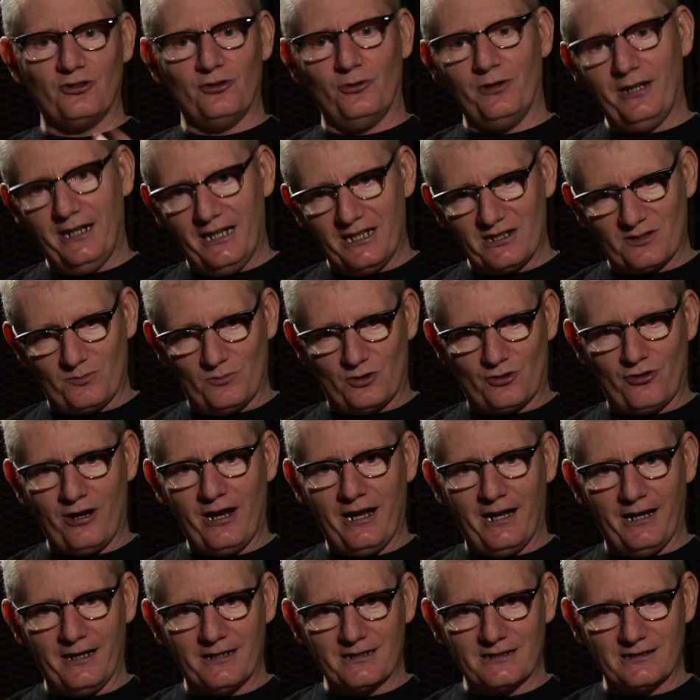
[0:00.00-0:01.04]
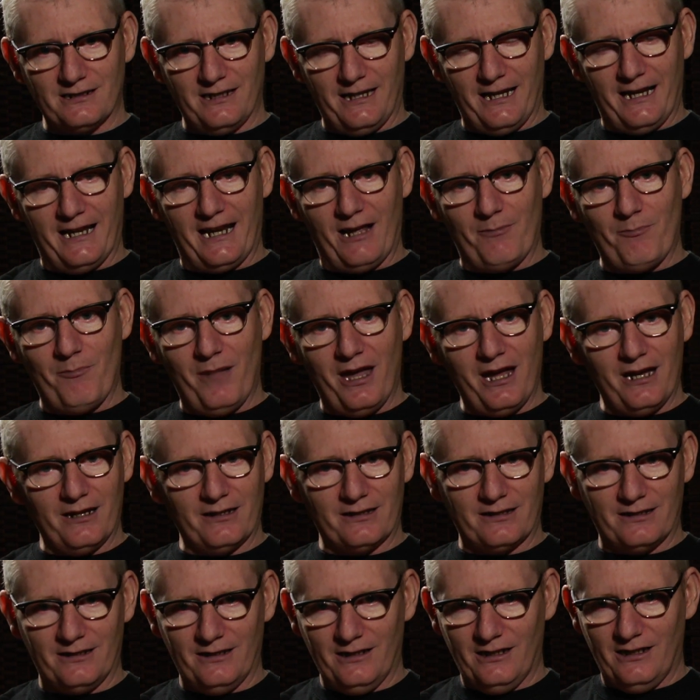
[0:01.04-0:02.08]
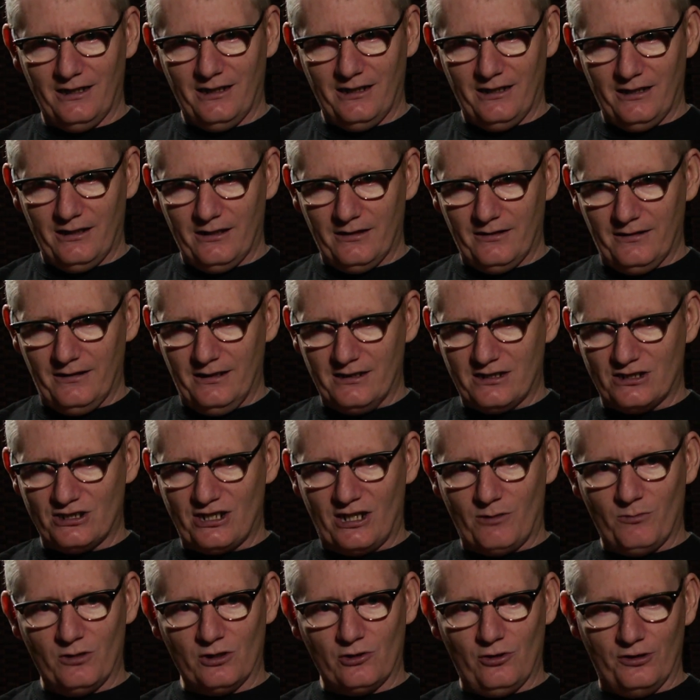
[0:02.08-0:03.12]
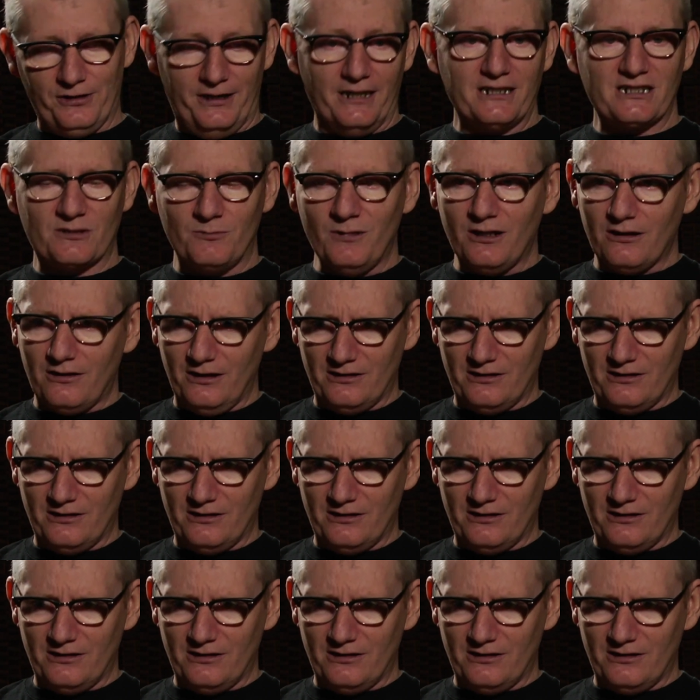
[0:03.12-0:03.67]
donating some tracks, and I met this gentleman called Nick Smith.